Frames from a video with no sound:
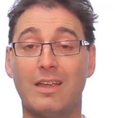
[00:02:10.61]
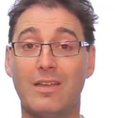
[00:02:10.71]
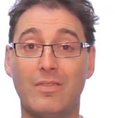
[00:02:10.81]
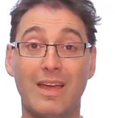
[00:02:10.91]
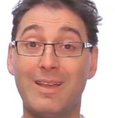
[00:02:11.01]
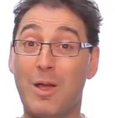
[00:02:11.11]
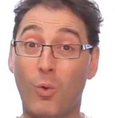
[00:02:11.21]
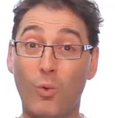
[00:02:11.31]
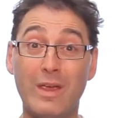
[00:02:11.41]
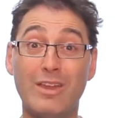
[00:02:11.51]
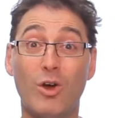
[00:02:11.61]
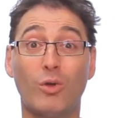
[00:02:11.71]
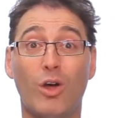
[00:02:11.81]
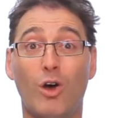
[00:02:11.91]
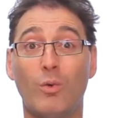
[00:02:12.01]
in that we
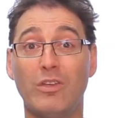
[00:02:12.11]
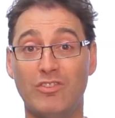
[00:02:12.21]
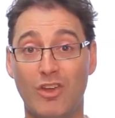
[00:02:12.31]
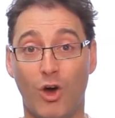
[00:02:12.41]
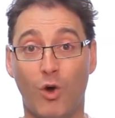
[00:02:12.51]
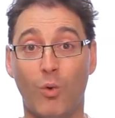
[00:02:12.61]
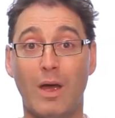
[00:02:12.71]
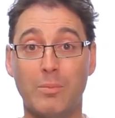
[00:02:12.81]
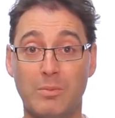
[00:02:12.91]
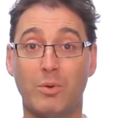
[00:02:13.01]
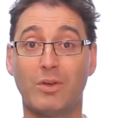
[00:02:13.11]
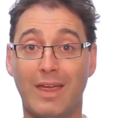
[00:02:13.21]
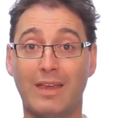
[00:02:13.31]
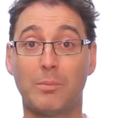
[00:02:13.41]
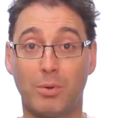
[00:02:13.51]
don't always know why people
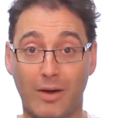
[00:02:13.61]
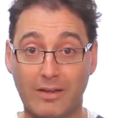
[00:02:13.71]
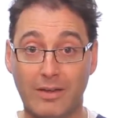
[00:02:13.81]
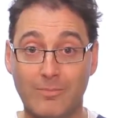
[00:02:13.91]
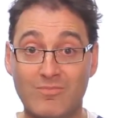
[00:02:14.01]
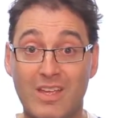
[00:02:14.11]
can't get pregnant.